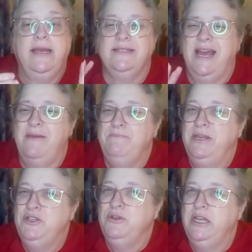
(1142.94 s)
because I had been
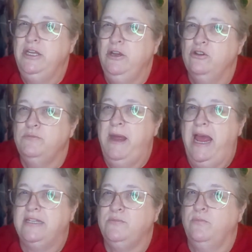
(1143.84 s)
to it in years
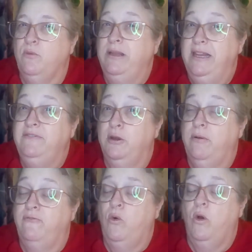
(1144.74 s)
past when we lived here
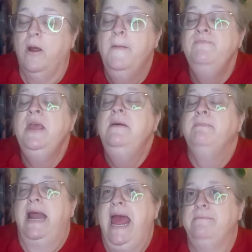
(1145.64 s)
before,
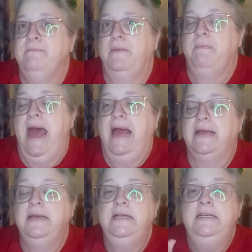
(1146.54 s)
but I hadn't been back.
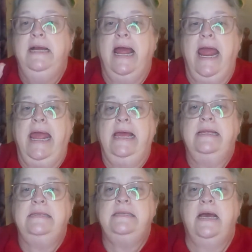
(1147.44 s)

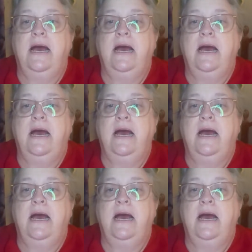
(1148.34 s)
And